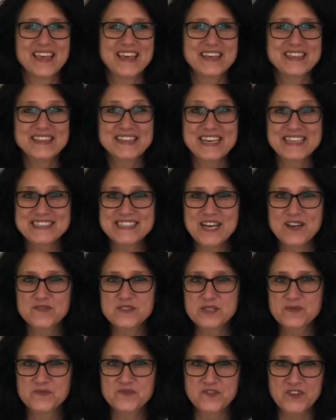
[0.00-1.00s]
Let's have
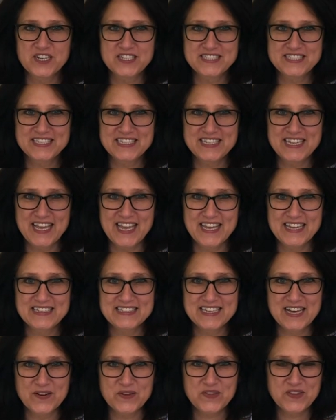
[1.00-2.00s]
some fun today
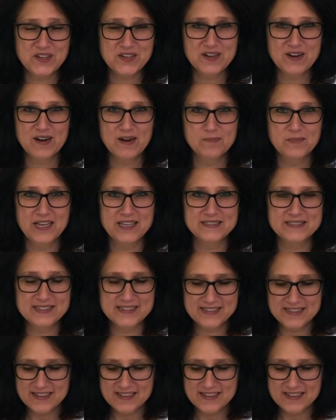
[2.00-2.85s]
down in the comments.